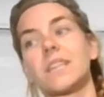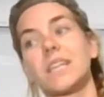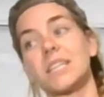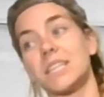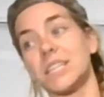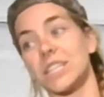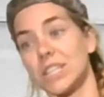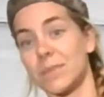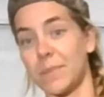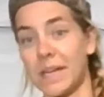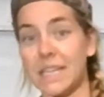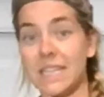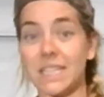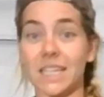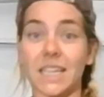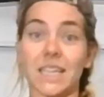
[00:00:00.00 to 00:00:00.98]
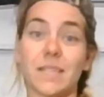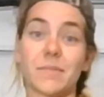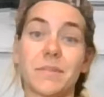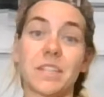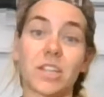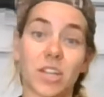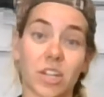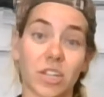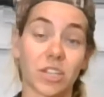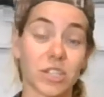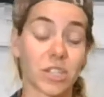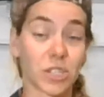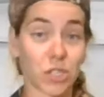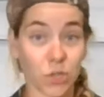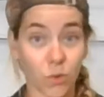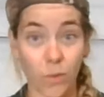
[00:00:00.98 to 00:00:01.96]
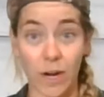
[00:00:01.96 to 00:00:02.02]
Despite it being called a
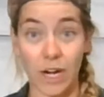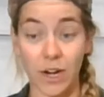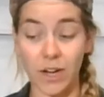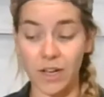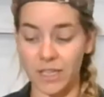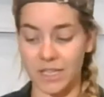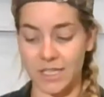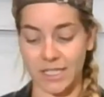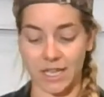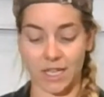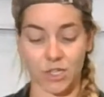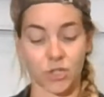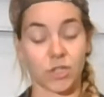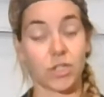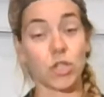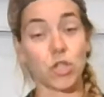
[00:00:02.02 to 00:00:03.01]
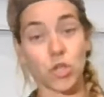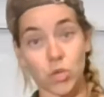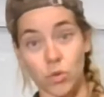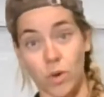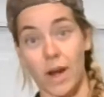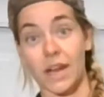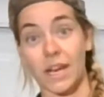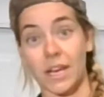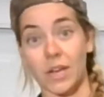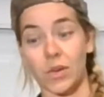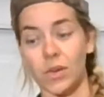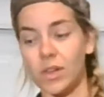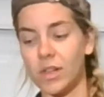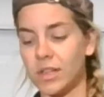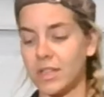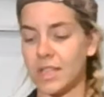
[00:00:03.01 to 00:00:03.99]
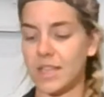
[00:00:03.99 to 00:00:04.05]
square, it is actually triangle.